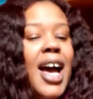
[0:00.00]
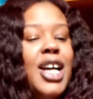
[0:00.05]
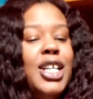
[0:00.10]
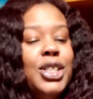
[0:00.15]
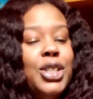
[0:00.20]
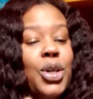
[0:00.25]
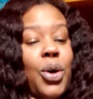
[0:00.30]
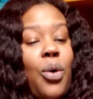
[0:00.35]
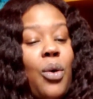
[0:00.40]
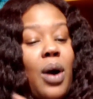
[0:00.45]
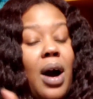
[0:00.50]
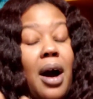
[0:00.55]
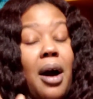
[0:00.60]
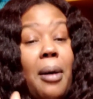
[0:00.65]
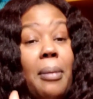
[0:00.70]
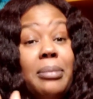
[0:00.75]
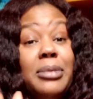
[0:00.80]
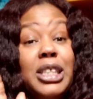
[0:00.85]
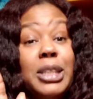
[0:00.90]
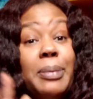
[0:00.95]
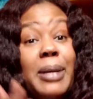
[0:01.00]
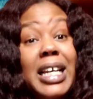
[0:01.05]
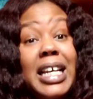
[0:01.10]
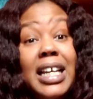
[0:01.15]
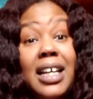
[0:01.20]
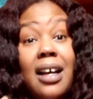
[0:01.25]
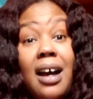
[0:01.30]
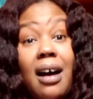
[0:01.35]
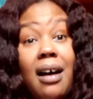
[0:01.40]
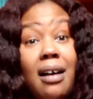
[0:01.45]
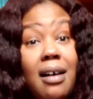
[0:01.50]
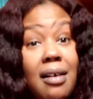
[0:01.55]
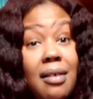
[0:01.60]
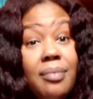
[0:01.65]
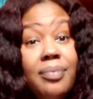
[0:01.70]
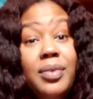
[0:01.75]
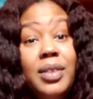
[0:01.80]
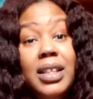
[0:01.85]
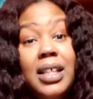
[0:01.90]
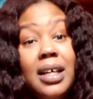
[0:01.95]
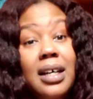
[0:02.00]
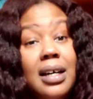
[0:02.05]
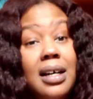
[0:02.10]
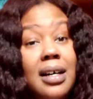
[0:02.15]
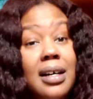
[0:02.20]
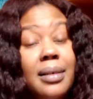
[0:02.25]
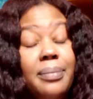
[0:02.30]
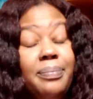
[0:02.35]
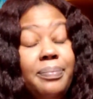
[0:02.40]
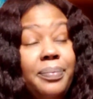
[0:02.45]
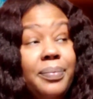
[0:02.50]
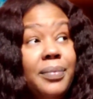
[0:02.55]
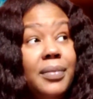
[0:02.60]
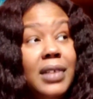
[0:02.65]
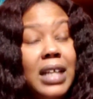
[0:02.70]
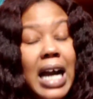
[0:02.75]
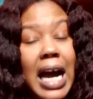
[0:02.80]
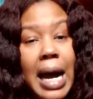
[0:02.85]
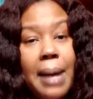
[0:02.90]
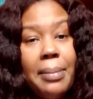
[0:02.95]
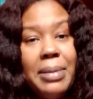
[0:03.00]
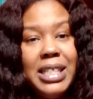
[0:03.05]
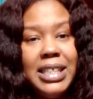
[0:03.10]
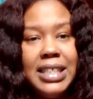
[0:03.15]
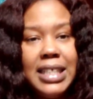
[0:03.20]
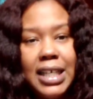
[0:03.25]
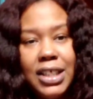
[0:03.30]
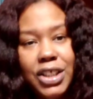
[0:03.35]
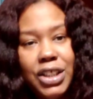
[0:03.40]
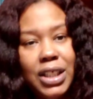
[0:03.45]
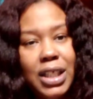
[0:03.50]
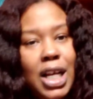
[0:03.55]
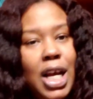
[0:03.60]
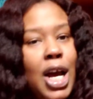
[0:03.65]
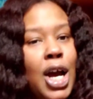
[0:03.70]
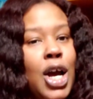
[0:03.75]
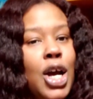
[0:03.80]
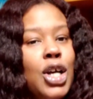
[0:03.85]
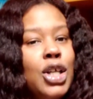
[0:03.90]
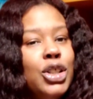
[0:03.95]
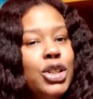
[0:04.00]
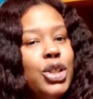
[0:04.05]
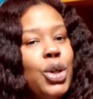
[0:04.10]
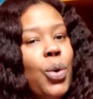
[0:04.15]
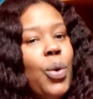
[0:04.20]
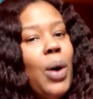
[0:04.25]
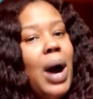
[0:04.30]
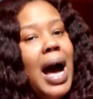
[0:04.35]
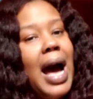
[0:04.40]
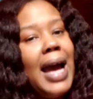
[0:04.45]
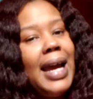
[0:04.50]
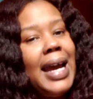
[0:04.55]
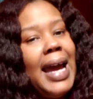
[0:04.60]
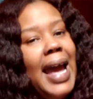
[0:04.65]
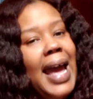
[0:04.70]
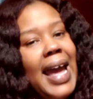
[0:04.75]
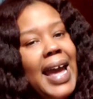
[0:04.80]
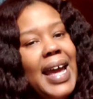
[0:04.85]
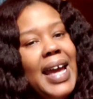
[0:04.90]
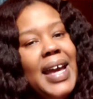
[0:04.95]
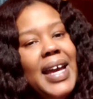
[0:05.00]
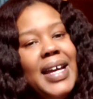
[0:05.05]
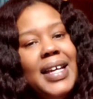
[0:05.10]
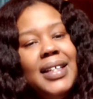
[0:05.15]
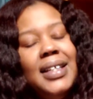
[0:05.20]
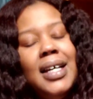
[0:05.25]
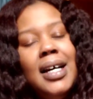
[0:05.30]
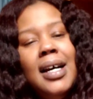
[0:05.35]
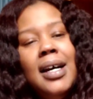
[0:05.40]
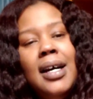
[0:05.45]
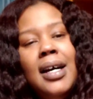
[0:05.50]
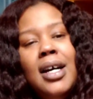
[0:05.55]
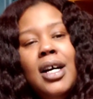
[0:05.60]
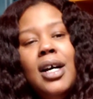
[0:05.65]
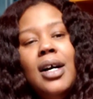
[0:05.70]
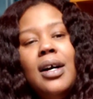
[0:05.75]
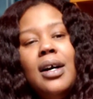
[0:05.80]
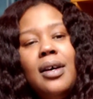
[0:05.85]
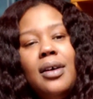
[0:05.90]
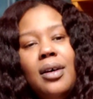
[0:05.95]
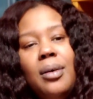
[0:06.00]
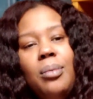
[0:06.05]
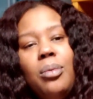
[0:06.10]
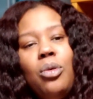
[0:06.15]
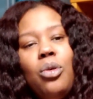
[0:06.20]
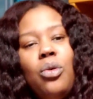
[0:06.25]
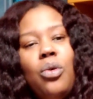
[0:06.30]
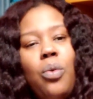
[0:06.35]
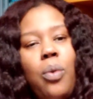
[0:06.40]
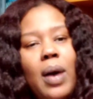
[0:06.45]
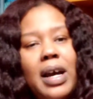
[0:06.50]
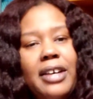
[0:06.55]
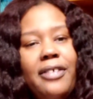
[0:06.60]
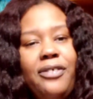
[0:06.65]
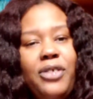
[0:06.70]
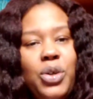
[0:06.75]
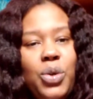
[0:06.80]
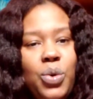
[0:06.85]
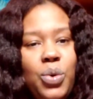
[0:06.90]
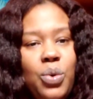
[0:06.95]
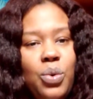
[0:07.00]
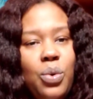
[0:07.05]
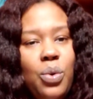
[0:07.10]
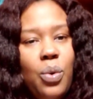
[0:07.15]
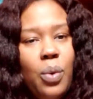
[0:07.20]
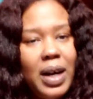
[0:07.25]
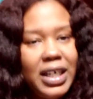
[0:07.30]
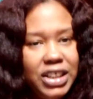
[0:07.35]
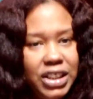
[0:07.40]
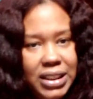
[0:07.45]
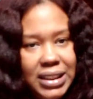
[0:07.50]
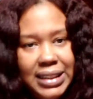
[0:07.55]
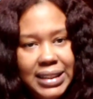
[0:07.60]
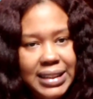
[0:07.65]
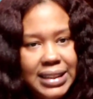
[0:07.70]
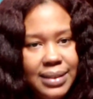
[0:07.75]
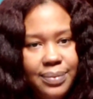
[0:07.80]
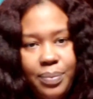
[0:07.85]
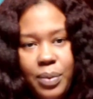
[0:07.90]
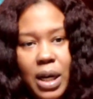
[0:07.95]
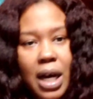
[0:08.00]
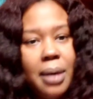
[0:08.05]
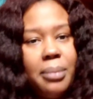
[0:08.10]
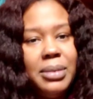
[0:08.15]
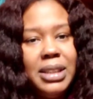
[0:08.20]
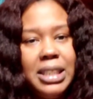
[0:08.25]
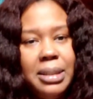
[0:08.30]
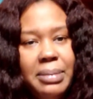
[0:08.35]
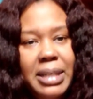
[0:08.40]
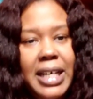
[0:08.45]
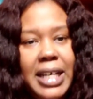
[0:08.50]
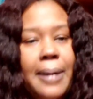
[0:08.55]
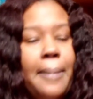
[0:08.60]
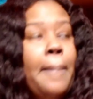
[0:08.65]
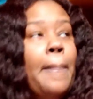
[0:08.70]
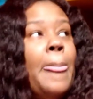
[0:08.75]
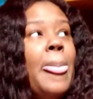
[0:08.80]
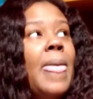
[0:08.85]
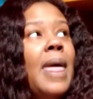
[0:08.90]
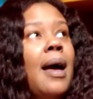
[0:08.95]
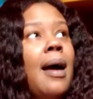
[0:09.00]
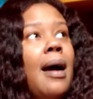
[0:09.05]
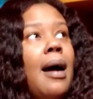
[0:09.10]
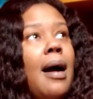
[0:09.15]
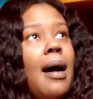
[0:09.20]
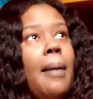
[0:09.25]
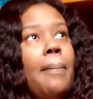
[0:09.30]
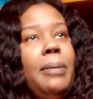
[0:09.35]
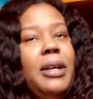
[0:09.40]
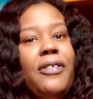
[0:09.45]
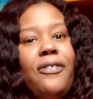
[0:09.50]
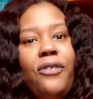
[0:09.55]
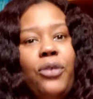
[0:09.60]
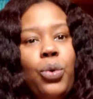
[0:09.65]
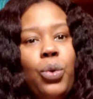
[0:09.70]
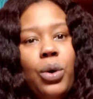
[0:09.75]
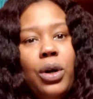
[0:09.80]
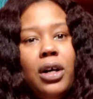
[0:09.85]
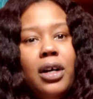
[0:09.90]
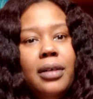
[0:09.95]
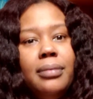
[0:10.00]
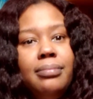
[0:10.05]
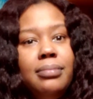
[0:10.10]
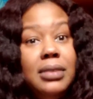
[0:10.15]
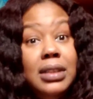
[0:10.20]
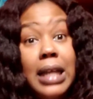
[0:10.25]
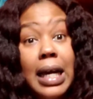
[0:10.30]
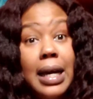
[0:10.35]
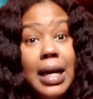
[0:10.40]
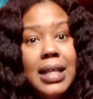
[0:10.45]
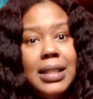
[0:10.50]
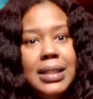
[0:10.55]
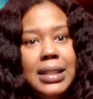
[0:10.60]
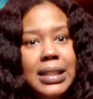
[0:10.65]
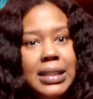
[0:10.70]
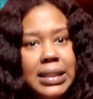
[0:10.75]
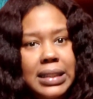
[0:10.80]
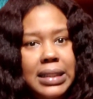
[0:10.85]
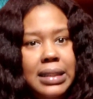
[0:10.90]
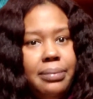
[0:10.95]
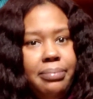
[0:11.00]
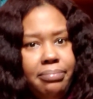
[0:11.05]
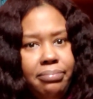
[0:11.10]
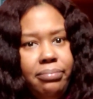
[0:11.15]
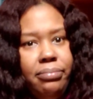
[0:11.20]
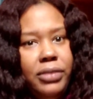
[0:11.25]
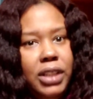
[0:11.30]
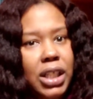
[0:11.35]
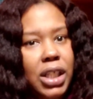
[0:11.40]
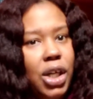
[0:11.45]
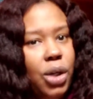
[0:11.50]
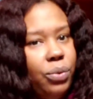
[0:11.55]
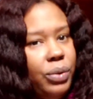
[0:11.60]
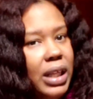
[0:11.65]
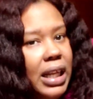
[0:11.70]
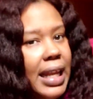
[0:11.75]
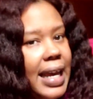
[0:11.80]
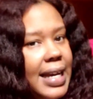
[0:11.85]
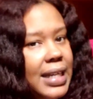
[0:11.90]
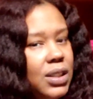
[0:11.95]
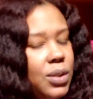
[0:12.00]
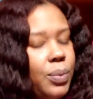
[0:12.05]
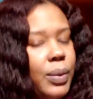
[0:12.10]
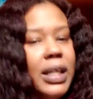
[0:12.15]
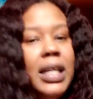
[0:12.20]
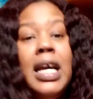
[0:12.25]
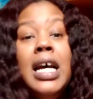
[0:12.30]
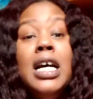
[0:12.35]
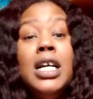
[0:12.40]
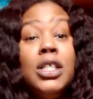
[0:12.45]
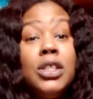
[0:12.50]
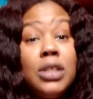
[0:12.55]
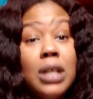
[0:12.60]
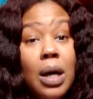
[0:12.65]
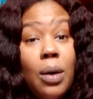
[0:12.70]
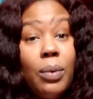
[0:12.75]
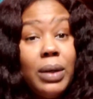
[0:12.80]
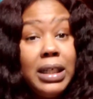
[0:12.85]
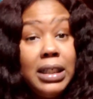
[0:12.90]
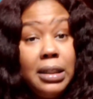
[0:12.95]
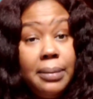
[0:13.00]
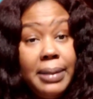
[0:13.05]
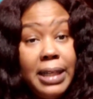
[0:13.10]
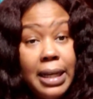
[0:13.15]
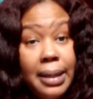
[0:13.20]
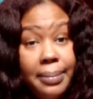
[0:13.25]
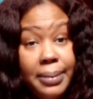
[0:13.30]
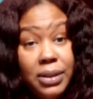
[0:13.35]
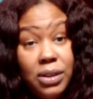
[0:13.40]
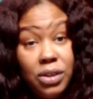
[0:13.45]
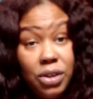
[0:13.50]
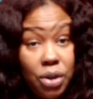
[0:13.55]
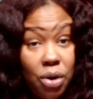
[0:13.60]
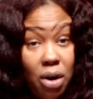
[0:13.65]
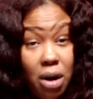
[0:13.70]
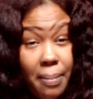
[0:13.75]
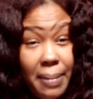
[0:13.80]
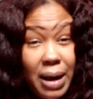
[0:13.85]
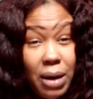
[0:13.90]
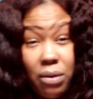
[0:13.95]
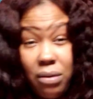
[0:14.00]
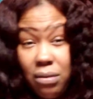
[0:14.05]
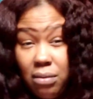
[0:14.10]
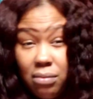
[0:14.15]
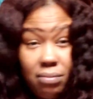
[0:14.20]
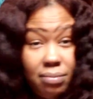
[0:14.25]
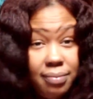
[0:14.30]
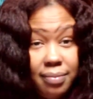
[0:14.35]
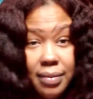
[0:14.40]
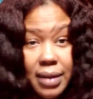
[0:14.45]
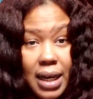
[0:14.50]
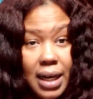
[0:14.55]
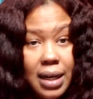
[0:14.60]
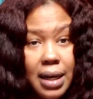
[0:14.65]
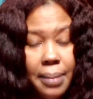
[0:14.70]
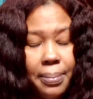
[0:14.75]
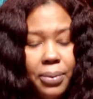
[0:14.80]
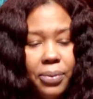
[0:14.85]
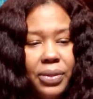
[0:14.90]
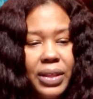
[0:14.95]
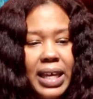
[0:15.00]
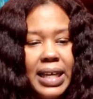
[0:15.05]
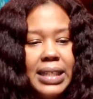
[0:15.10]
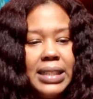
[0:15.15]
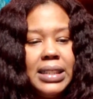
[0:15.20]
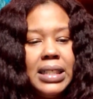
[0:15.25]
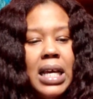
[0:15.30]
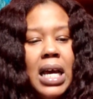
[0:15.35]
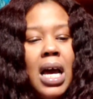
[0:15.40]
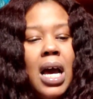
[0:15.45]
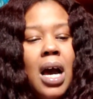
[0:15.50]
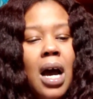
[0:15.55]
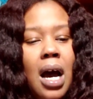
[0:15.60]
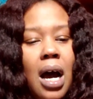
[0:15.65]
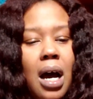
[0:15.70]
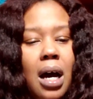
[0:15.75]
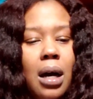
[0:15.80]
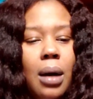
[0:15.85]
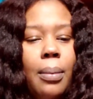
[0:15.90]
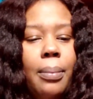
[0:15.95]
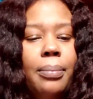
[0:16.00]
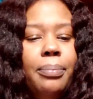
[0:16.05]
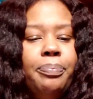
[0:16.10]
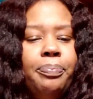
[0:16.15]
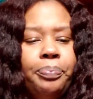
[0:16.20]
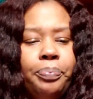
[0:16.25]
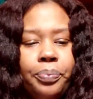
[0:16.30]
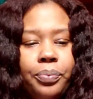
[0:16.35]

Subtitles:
So speaking of the comment section, so I had quite a few questions that have come to me before the since the last one. So I wanted to be able to talk about a couple things. Um,